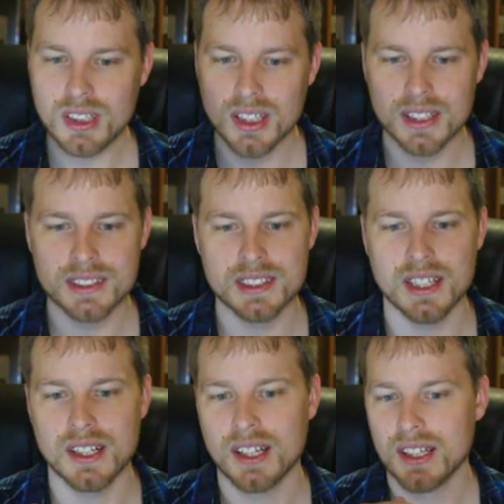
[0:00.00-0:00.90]
Like I
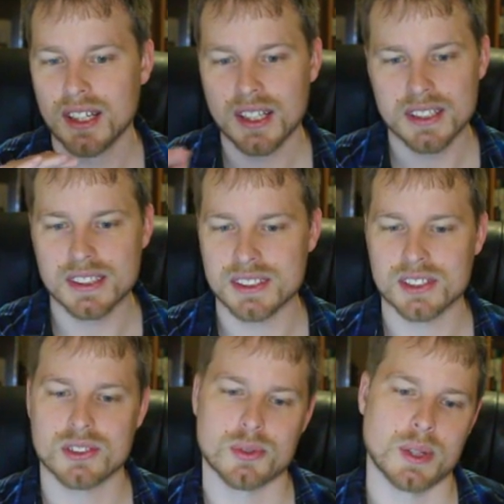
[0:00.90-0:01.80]
said, this
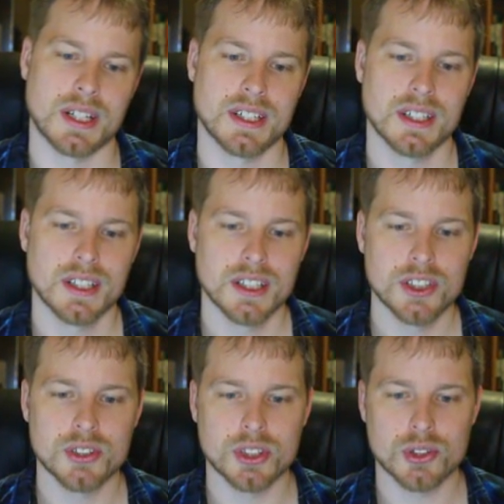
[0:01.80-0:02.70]
is great.
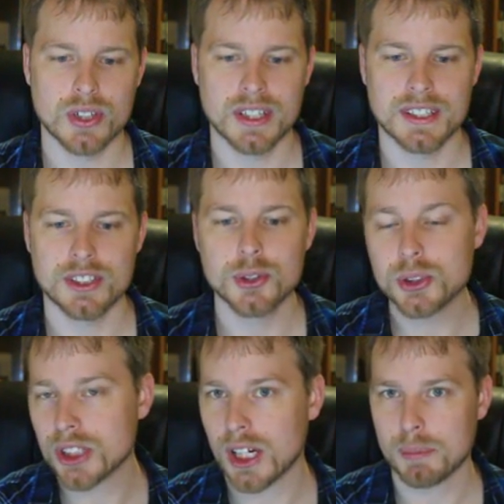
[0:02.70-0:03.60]
You can create a new
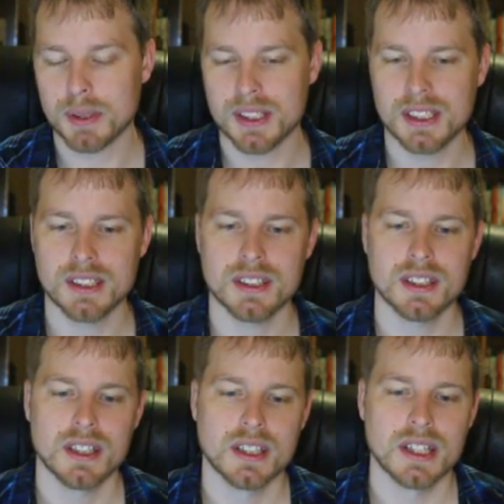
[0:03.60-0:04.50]
shop in
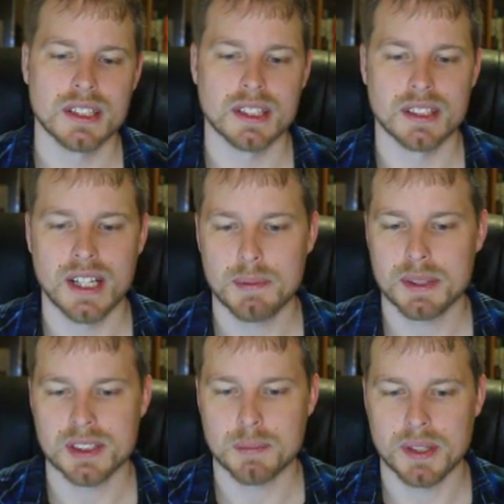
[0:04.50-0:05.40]
here and then name
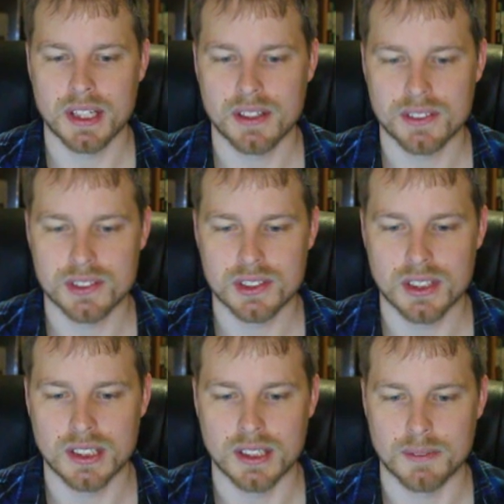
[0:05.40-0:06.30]
it something else.
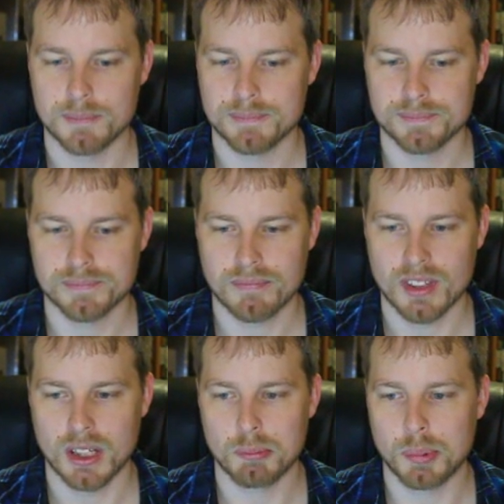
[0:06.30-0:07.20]
Um,
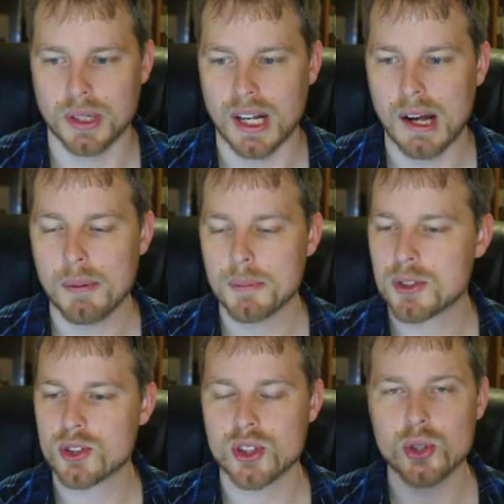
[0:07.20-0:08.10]
but I would
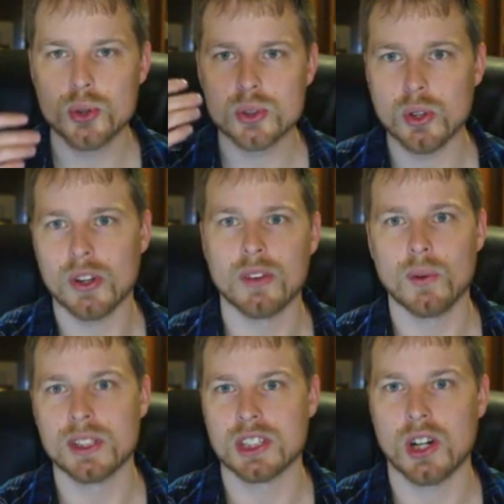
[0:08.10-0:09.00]
just use the,
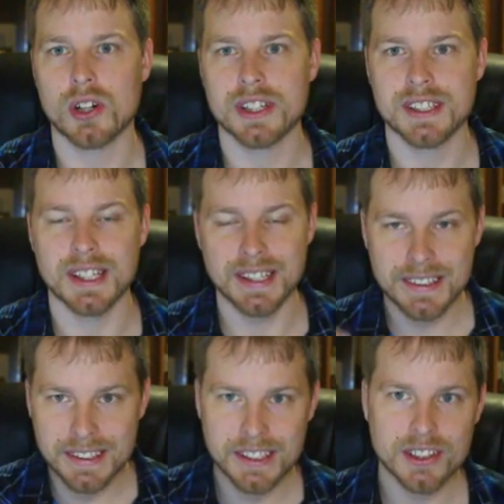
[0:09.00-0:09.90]
what's already
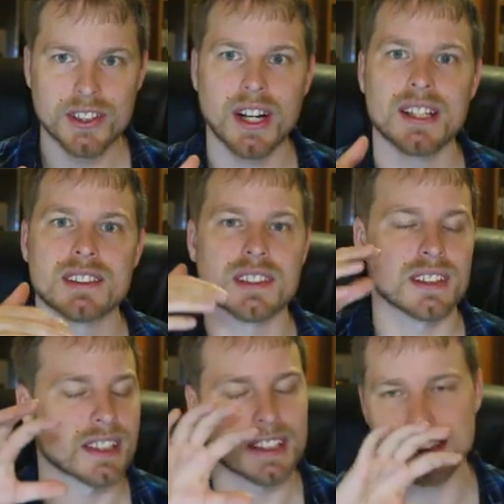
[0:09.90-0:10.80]
in here as
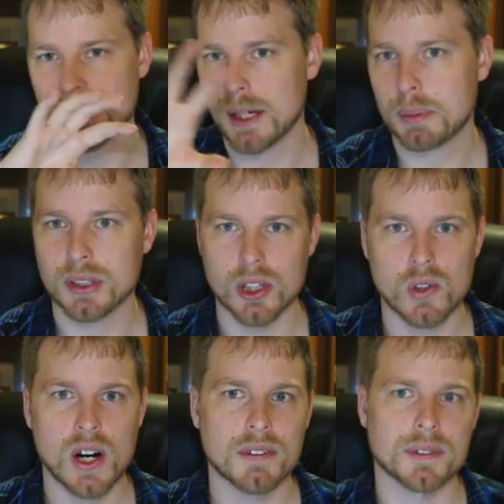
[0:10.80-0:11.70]
like an example to
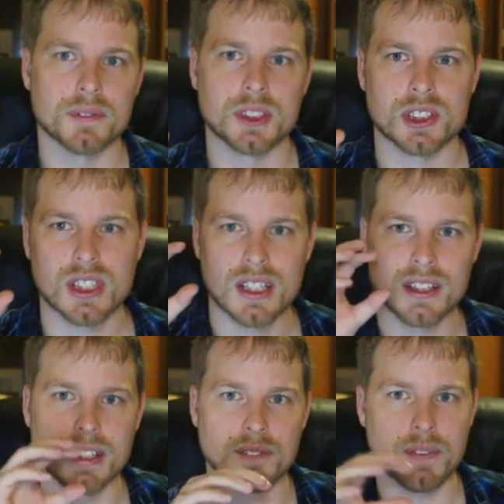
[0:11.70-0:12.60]
go off of. Just kind
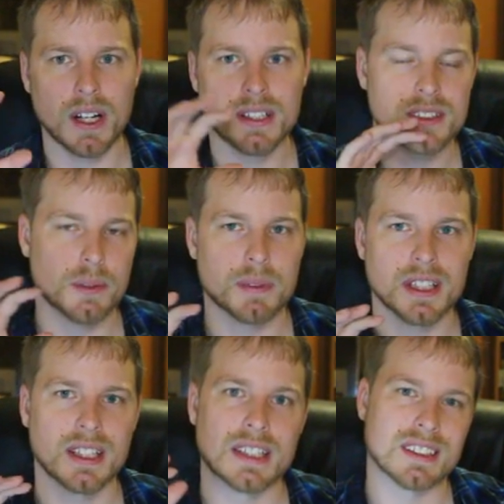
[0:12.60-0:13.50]
of like find
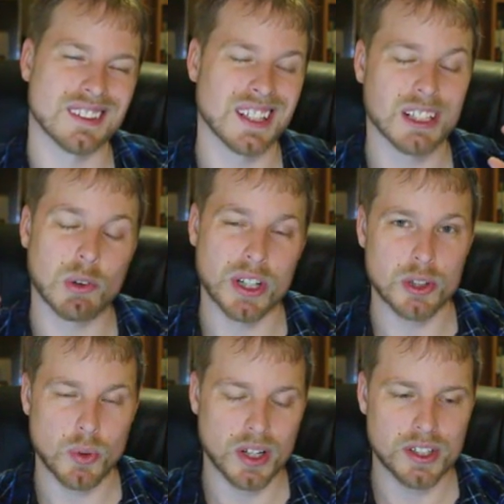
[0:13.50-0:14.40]
something that's like what
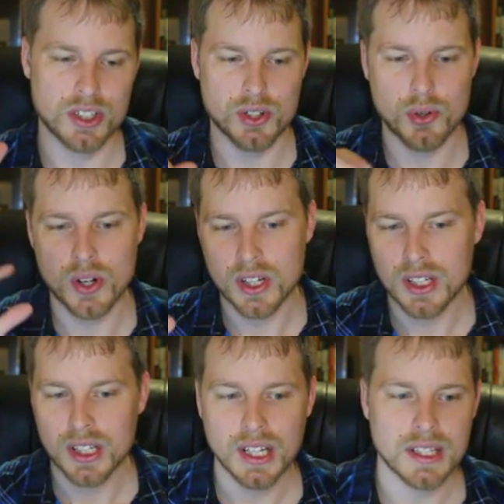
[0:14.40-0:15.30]
you want to do
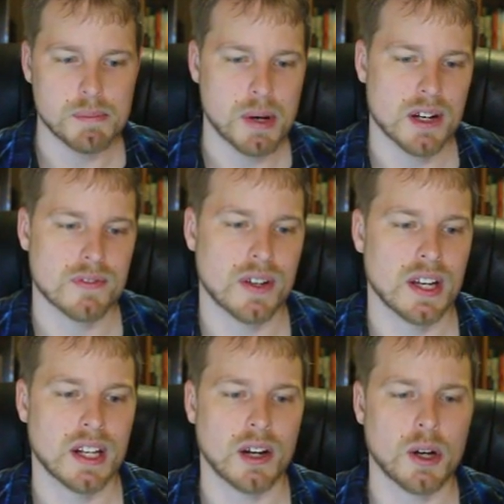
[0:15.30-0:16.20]
and then
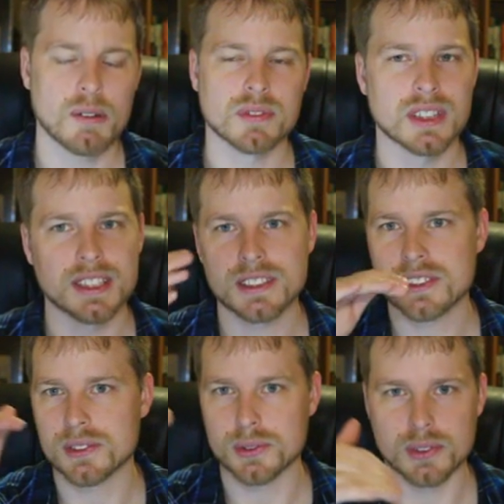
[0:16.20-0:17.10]
modify it. I'll have
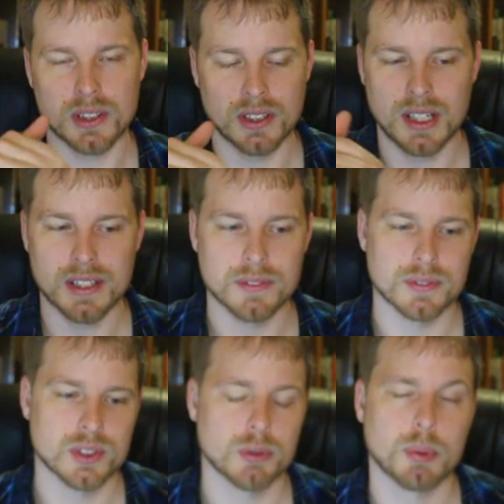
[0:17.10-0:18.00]
links to a lot
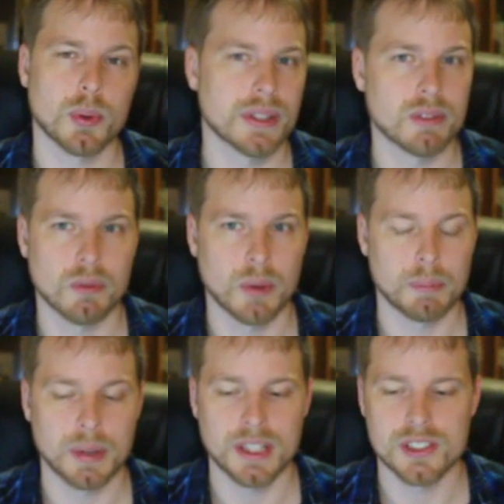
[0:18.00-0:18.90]
of supporting
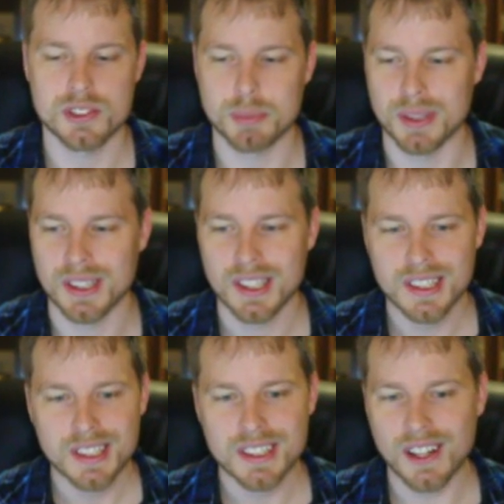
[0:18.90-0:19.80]
web pages, but
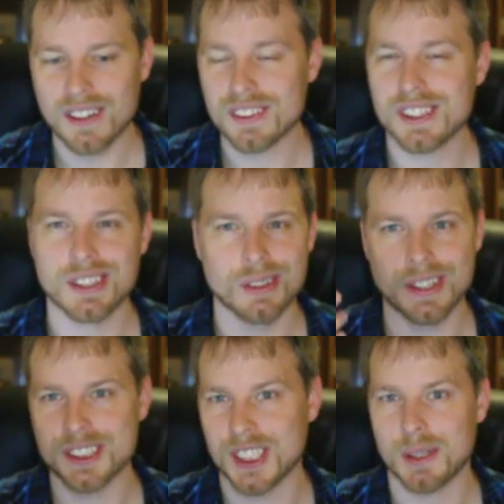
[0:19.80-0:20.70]
the author did a
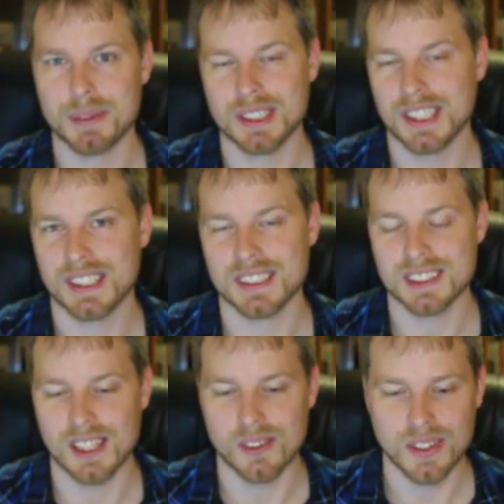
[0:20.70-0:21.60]
great job in laying
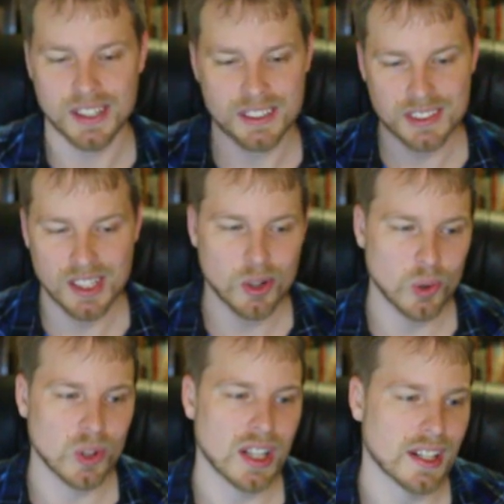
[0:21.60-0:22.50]
this out, and there's not a
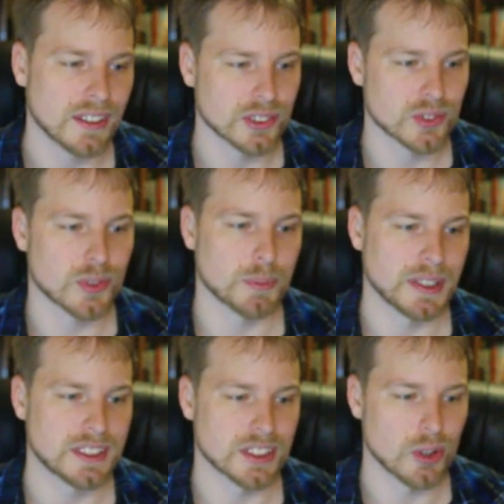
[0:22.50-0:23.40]
whole lot else for
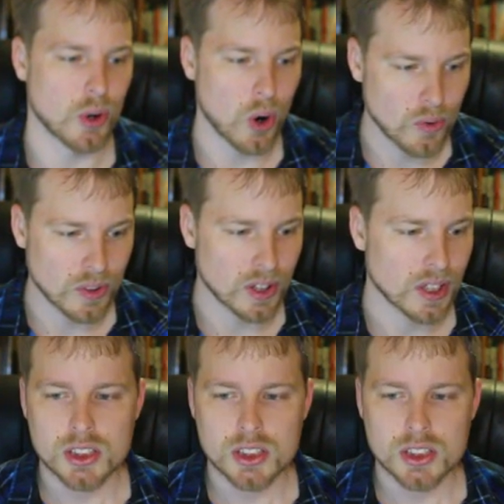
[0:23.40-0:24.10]
me to go over.